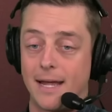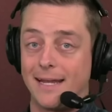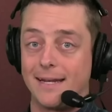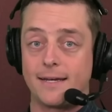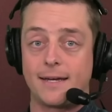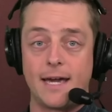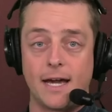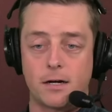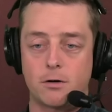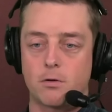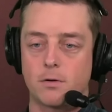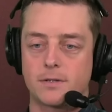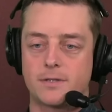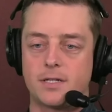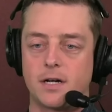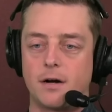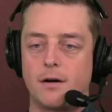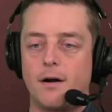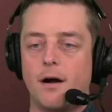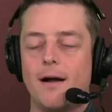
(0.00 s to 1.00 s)
and kick
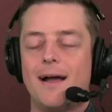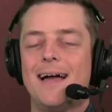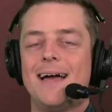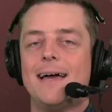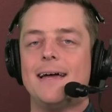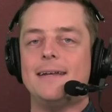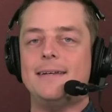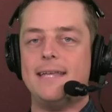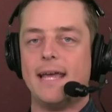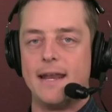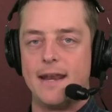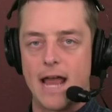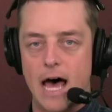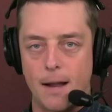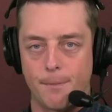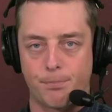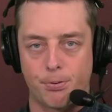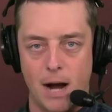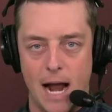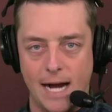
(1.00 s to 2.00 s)
returner, did
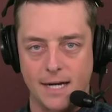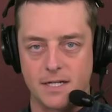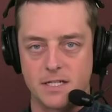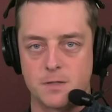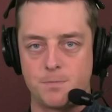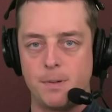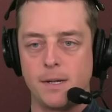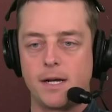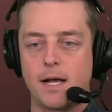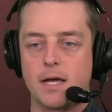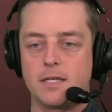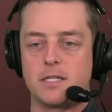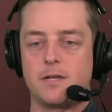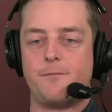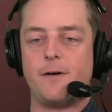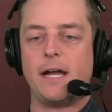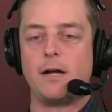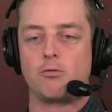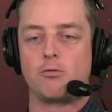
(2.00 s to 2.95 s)
not practice because of a